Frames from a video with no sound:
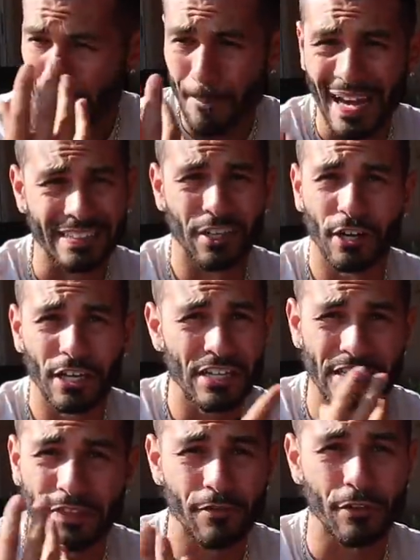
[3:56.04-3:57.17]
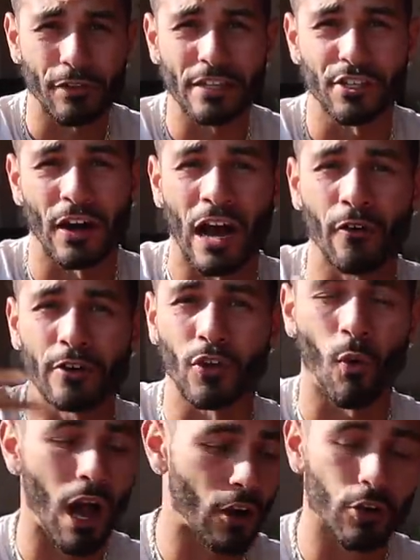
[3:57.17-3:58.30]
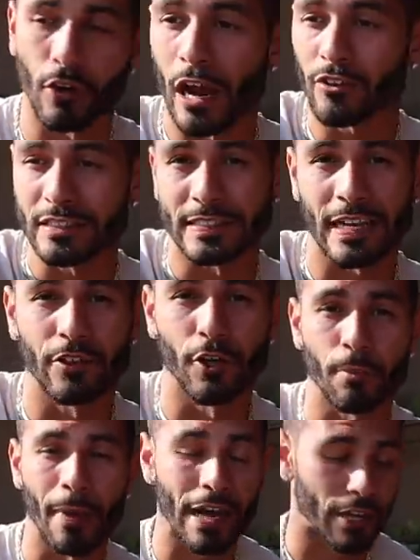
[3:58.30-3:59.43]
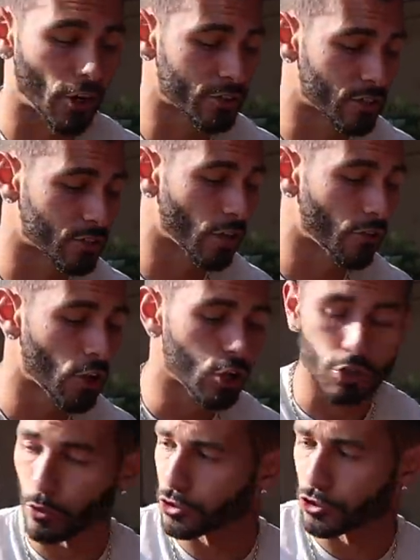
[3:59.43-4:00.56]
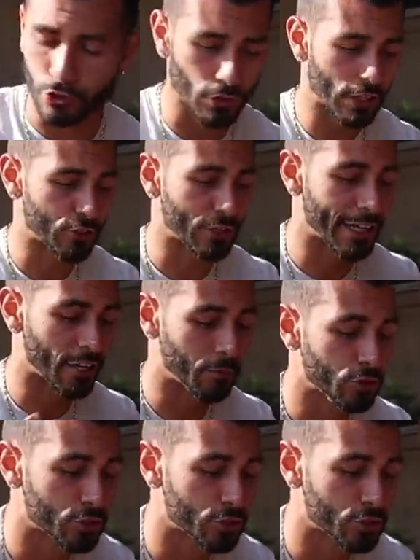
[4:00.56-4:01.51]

bacterias and different things that are out in the wild or out inside their backyards and stuff. So once you do this, you're getting them